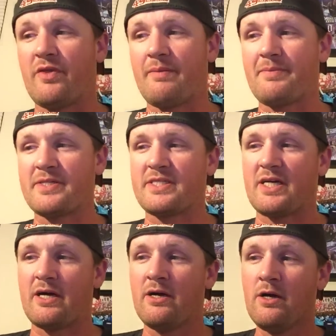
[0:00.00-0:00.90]
with it. But
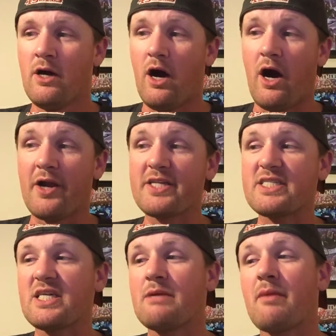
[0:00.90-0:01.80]
uh,
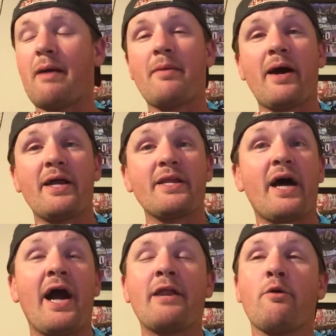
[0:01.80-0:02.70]
honestly, in my mind,
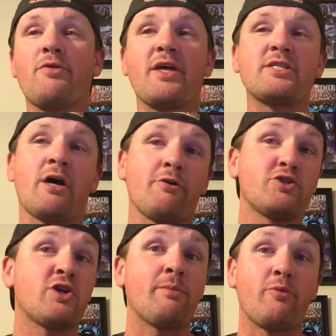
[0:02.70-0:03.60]
I don't think
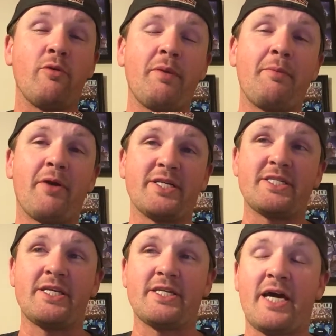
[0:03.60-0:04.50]
Donald Trump will be
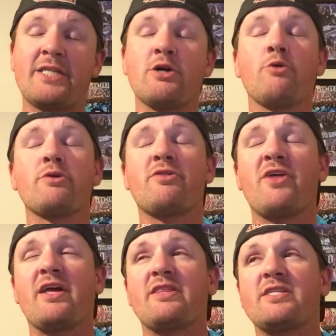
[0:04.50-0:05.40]
president. I don't
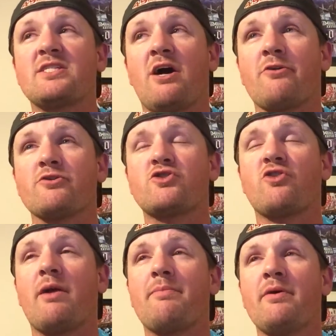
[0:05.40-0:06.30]
think that Donald
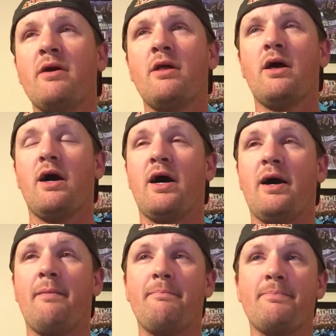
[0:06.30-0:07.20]
Trump
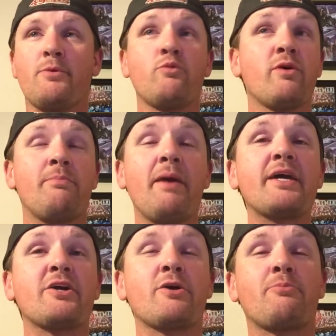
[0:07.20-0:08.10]
um, would
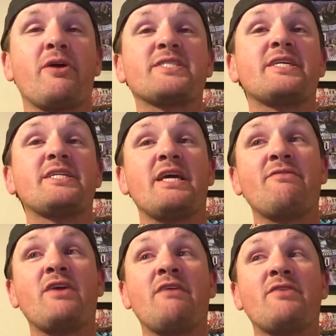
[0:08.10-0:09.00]
make a good president,
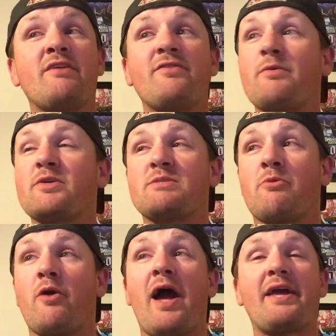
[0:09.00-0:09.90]
if, even if he was
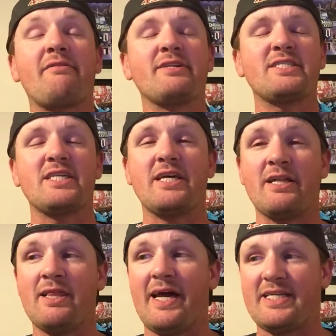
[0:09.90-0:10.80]
miraculously
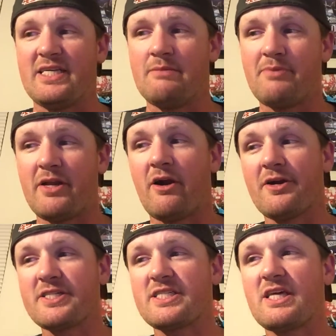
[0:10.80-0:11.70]
elected. But
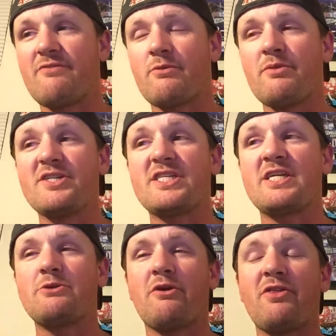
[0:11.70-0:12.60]
honestly, from
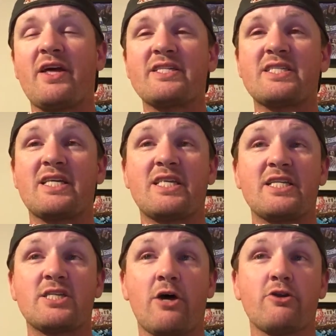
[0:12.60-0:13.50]
listening to the things that,
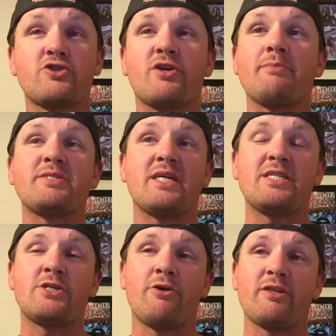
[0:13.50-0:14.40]
that Donald Trump
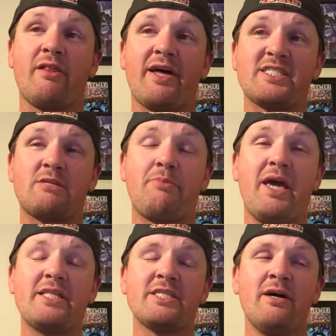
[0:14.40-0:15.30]
said during the last
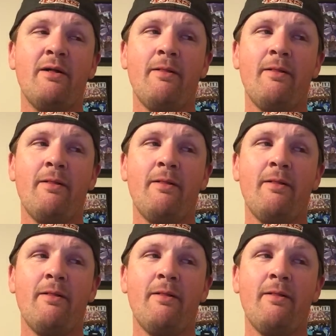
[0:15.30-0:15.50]
debate,